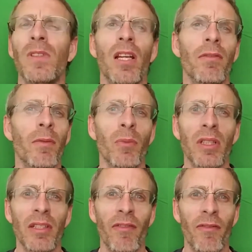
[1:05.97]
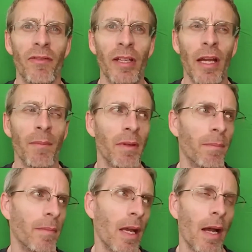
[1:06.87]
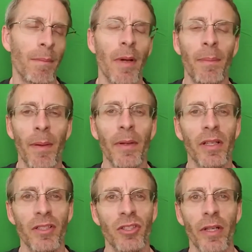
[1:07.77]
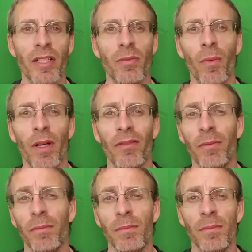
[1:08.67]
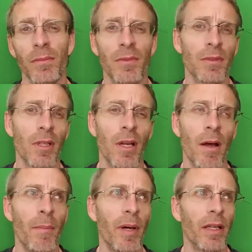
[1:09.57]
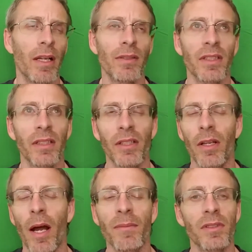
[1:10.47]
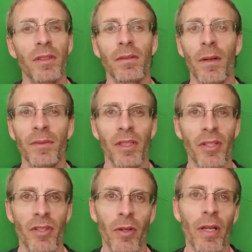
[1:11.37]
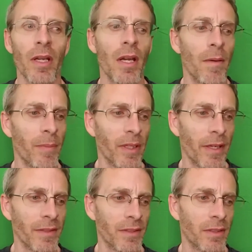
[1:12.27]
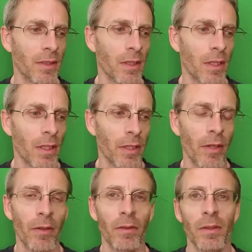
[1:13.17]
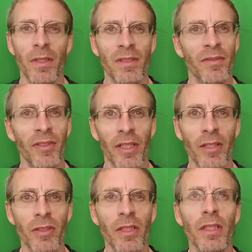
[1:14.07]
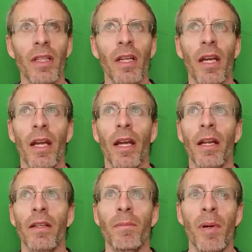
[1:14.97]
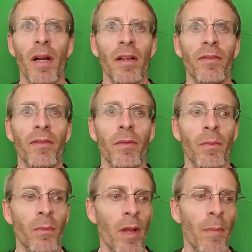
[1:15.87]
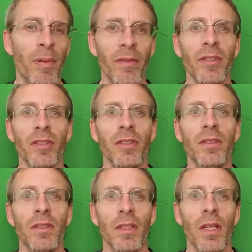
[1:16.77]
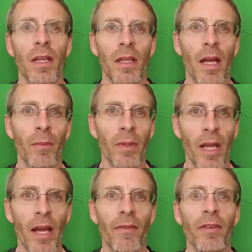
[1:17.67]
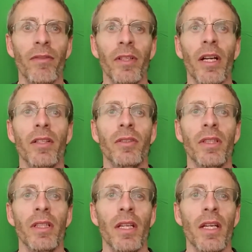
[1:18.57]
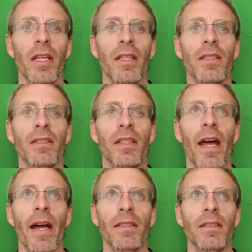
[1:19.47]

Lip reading: of them really fit. I mean, I probably could have stretched one of them, but I was like, I'm just gonna do it because, this is a free country, and one of the privileges that we have in a free country is that